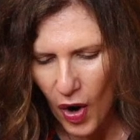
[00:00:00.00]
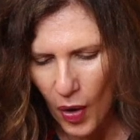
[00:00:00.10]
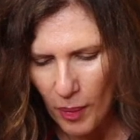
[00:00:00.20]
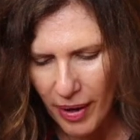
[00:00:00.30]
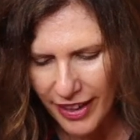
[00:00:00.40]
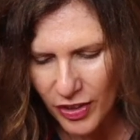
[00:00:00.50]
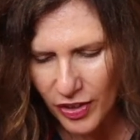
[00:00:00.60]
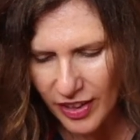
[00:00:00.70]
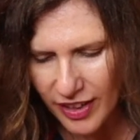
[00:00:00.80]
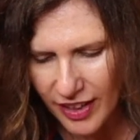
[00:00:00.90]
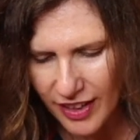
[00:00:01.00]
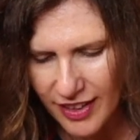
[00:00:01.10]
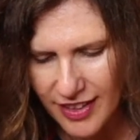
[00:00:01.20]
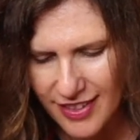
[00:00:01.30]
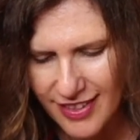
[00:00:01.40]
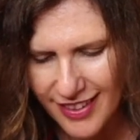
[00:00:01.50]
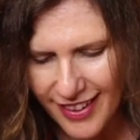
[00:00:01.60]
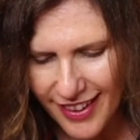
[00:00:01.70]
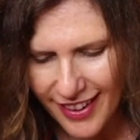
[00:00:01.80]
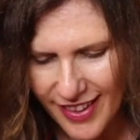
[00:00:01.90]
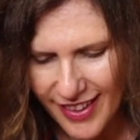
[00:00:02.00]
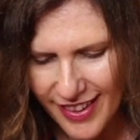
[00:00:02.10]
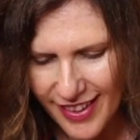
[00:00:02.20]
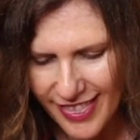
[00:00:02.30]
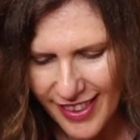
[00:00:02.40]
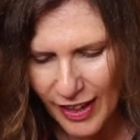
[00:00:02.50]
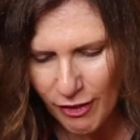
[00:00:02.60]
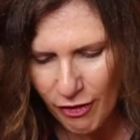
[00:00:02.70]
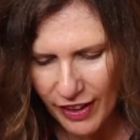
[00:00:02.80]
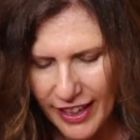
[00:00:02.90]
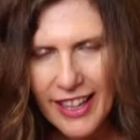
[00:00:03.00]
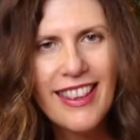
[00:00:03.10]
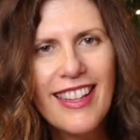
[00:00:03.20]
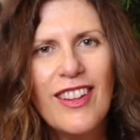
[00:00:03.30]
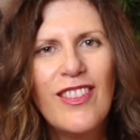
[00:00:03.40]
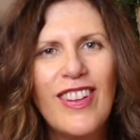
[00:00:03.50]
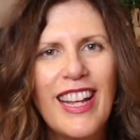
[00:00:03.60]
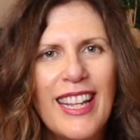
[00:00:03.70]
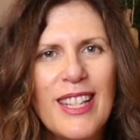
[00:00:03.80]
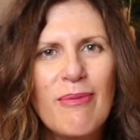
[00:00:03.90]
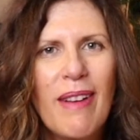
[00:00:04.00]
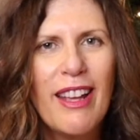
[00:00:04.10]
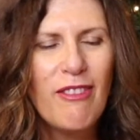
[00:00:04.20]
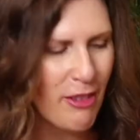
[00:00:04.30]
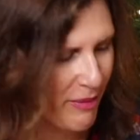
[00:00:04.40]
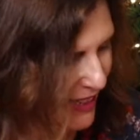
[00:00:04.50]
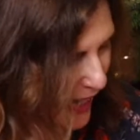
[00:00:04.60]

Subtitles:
my goodness. The confetti is made from